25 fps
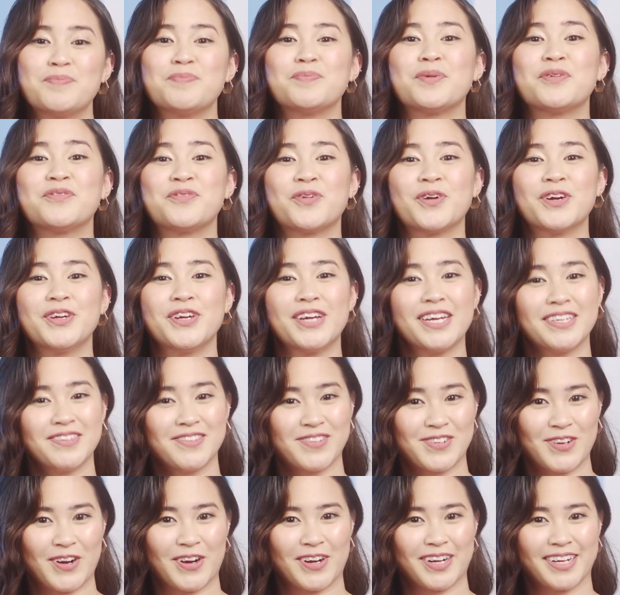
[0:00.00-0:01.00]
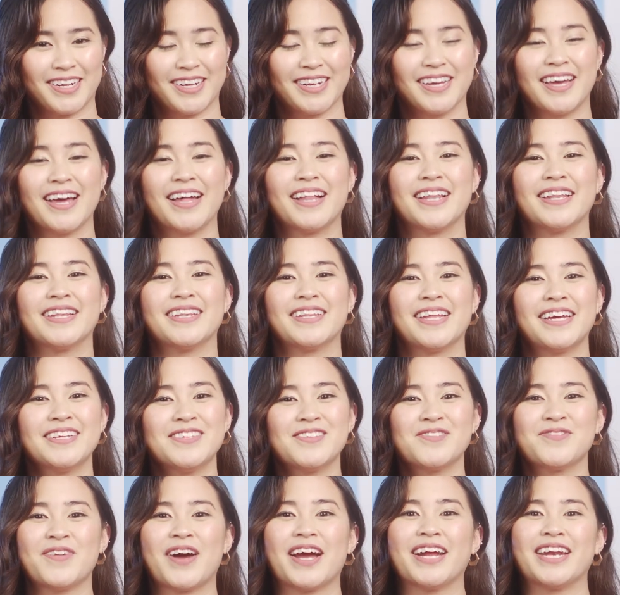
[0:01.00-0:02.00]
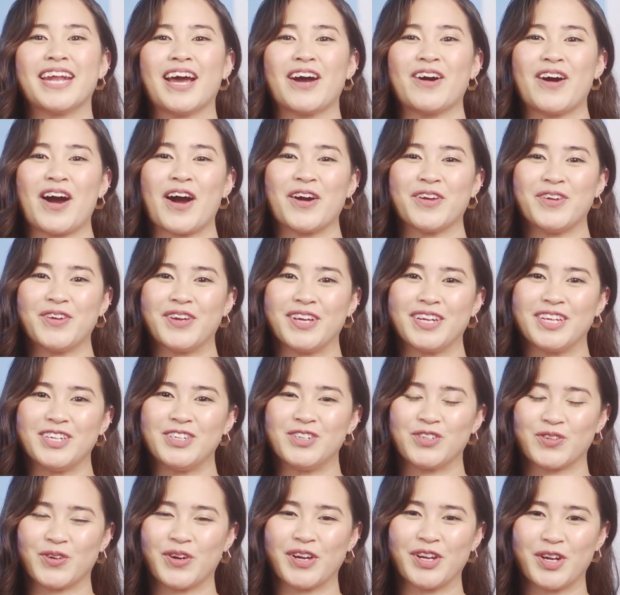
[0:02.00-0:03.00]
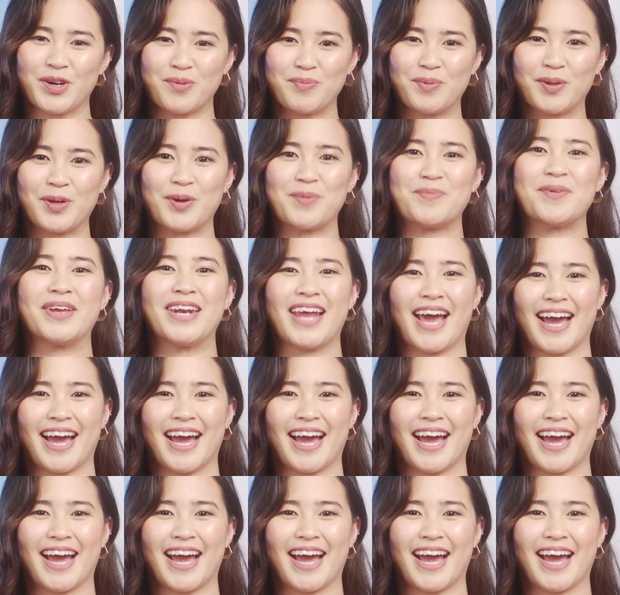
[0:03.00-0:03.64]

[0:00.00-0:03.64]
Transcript: Before you get started, let's find out how you can enjoy your Bloom in